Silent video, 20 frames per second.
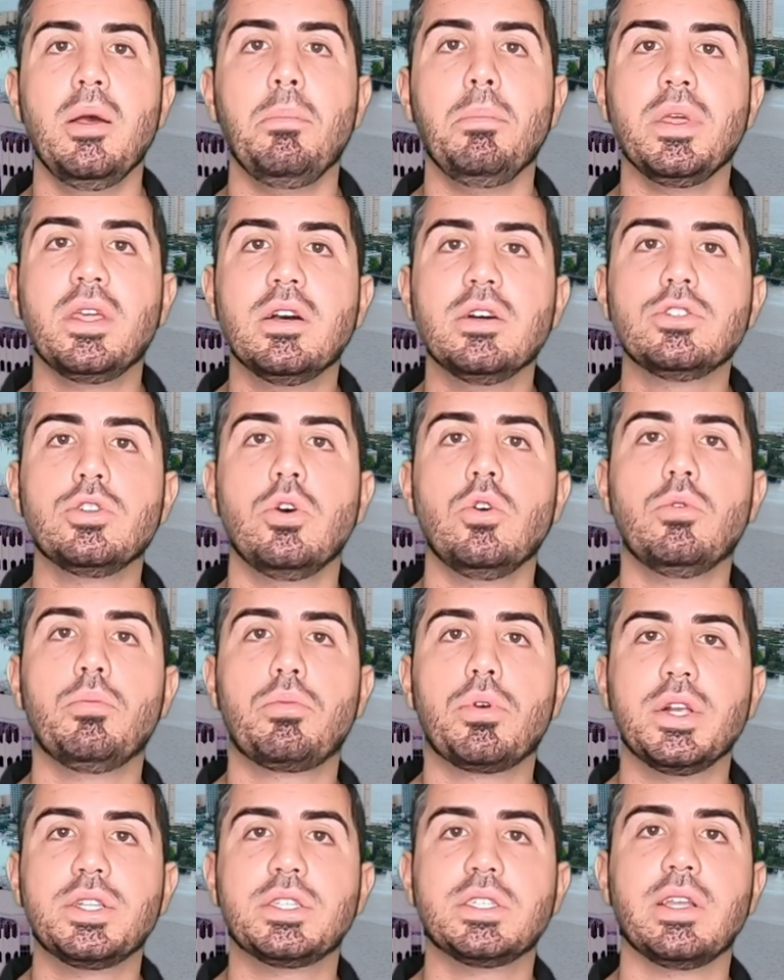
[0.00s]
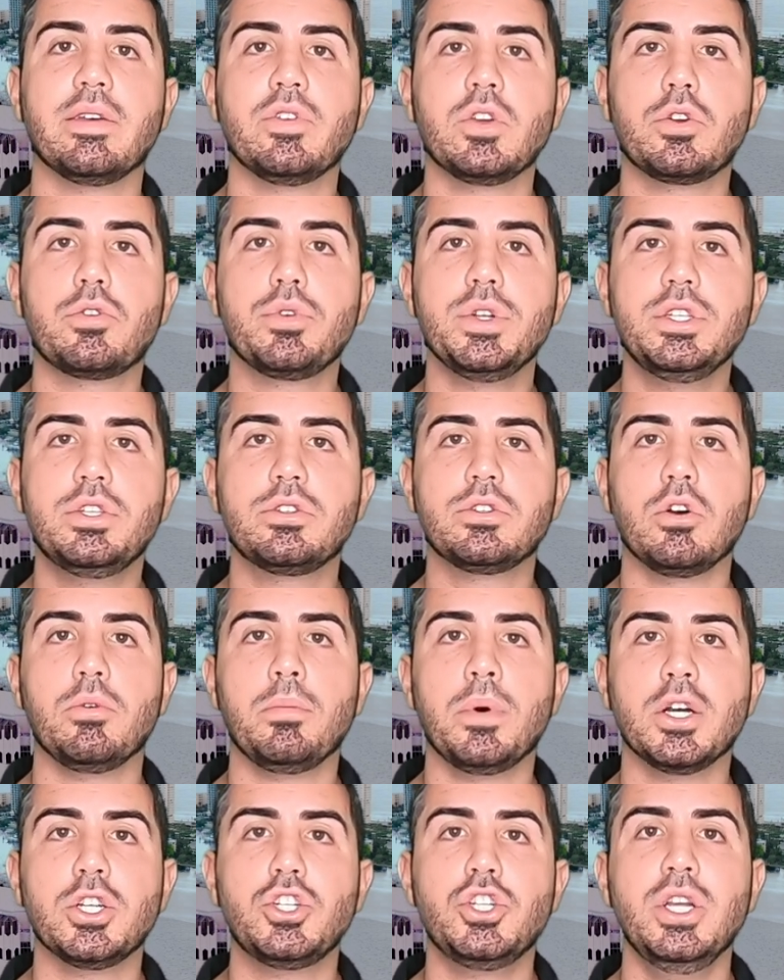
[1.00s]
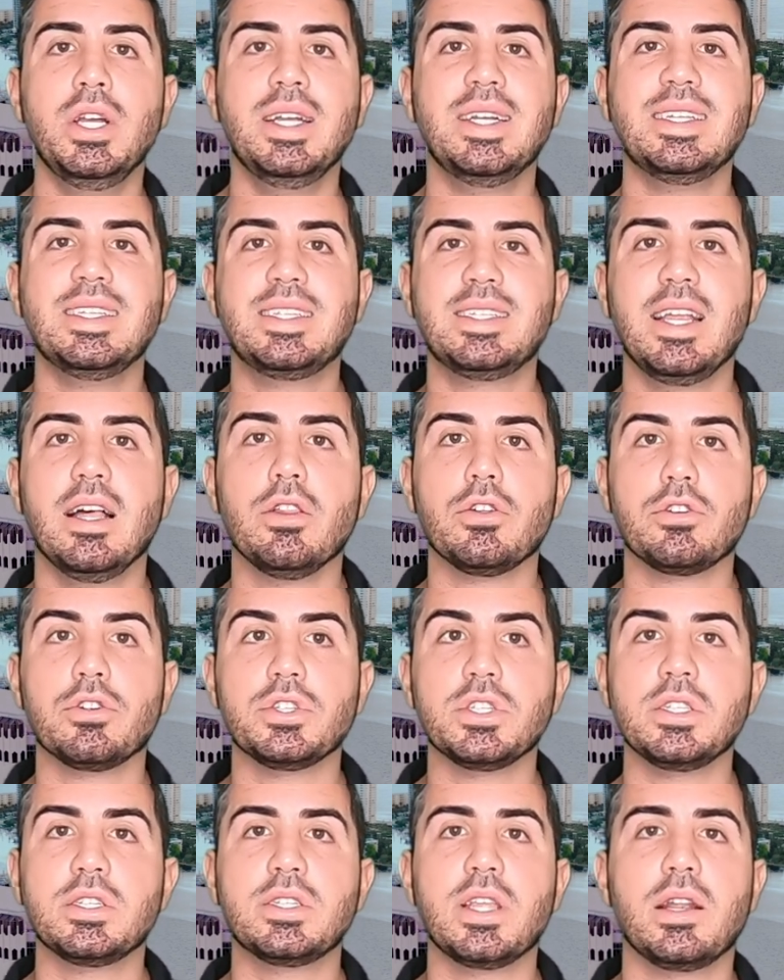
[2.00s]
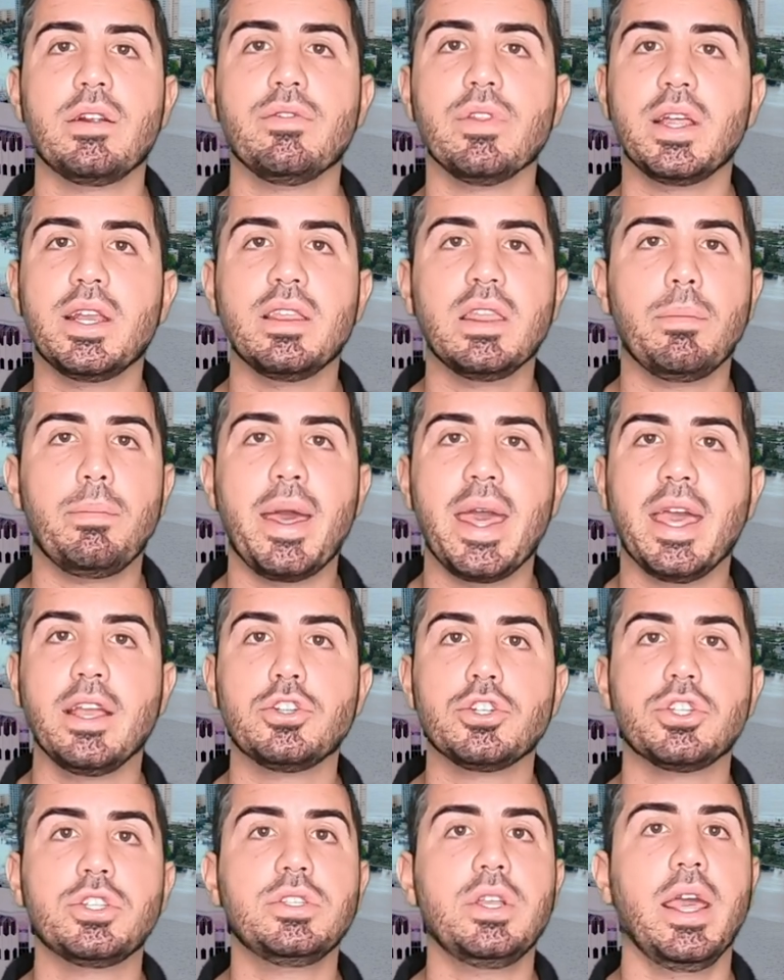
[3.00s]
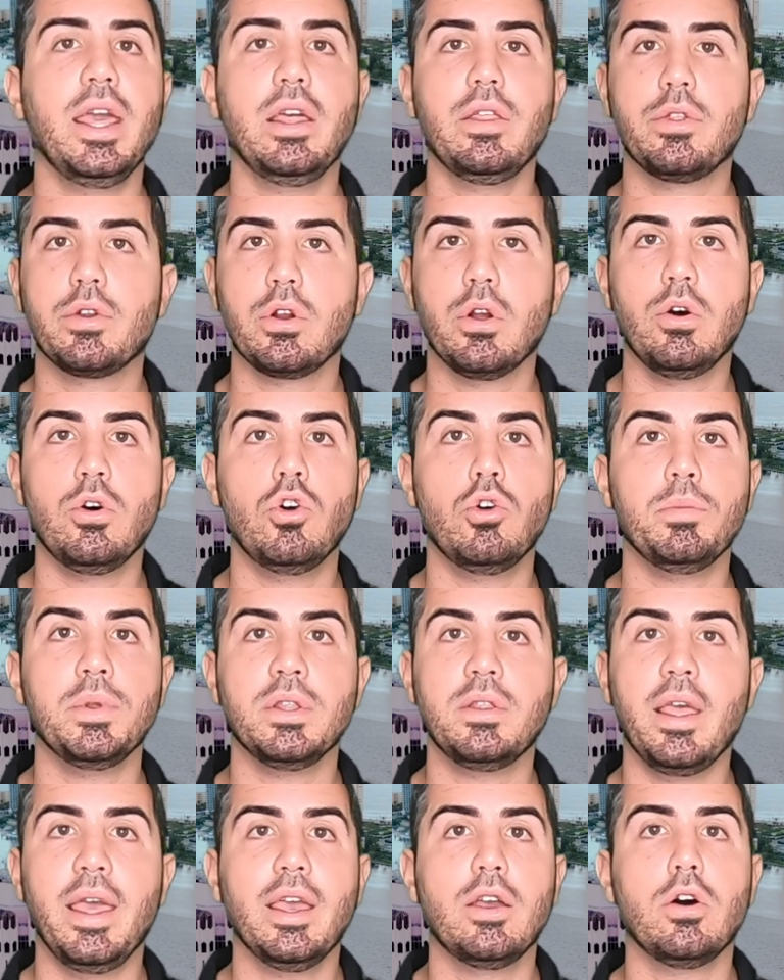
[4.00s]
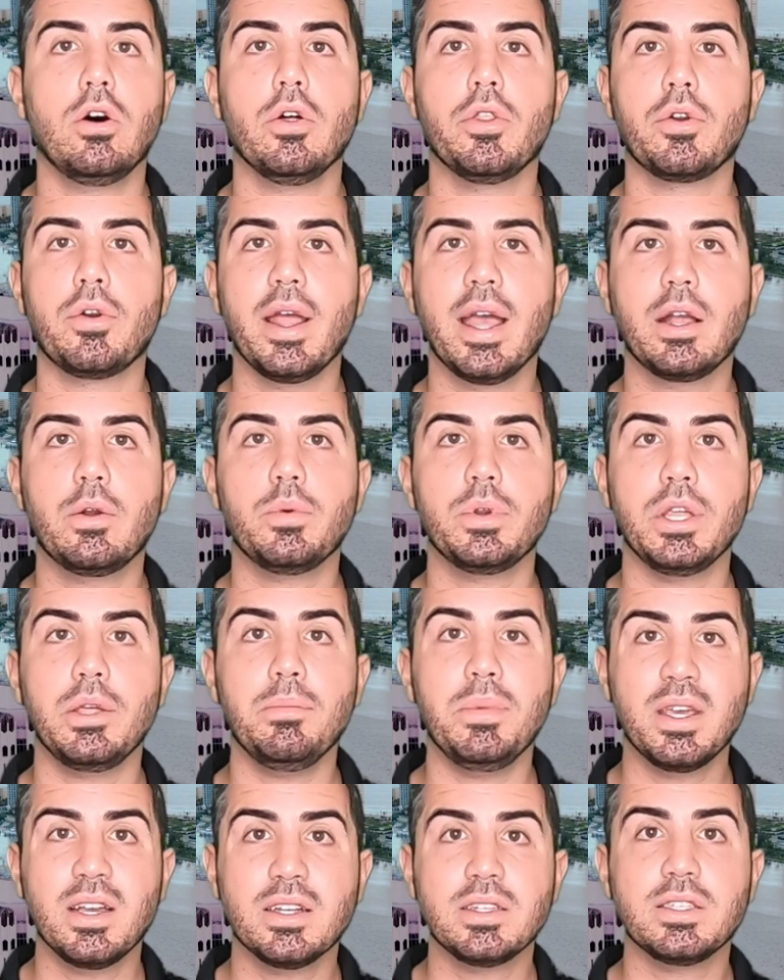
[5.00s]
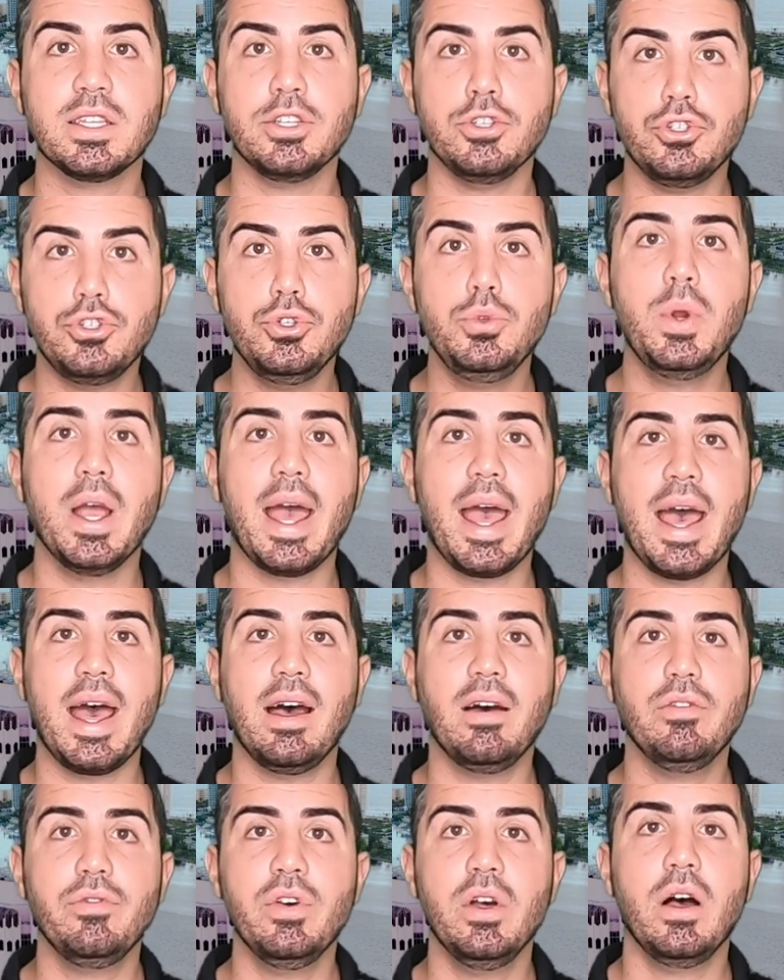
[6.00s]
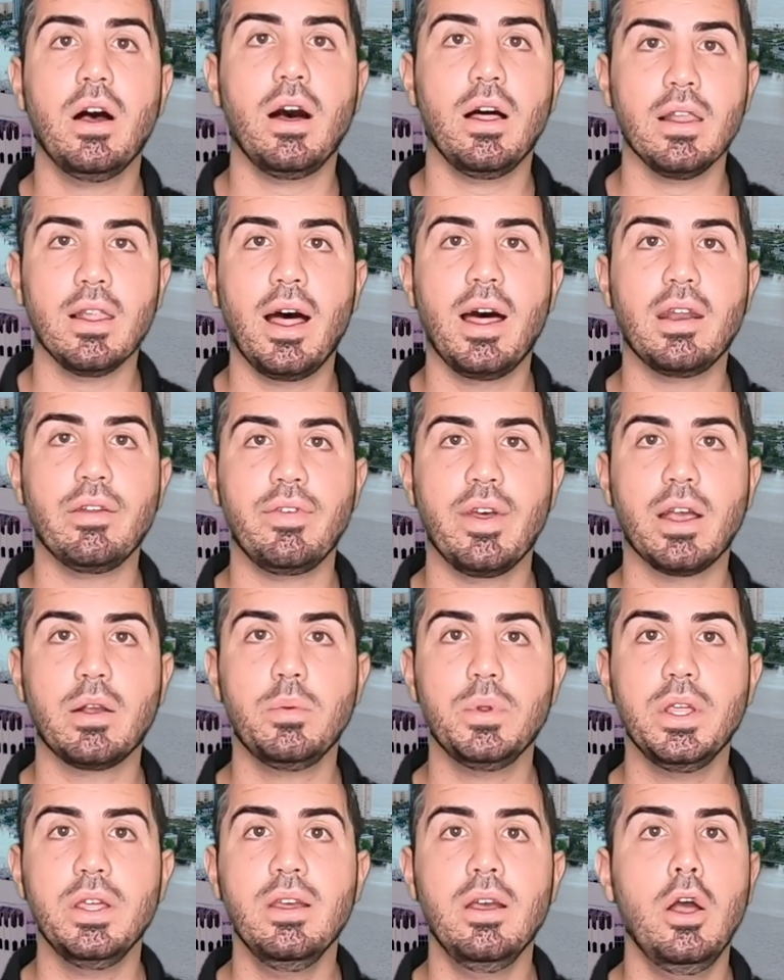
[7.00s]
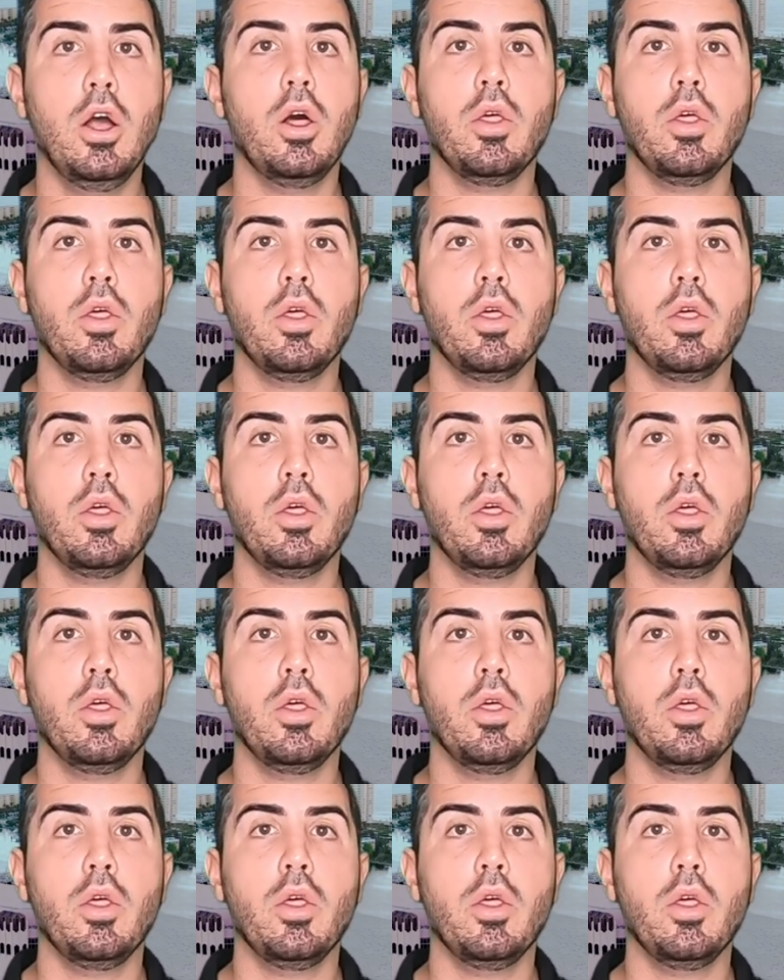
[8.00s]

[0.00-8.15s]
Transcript: Because home prices have increased so much, sellers, instead of letting the bank just take their home and take all their equity, because they do have a lot of equity,